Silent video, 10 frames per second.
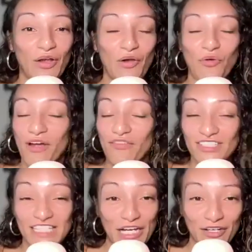
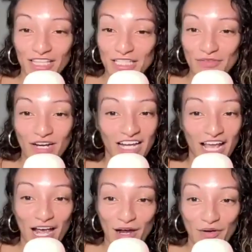whoever's hearing this right
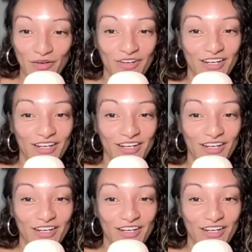now,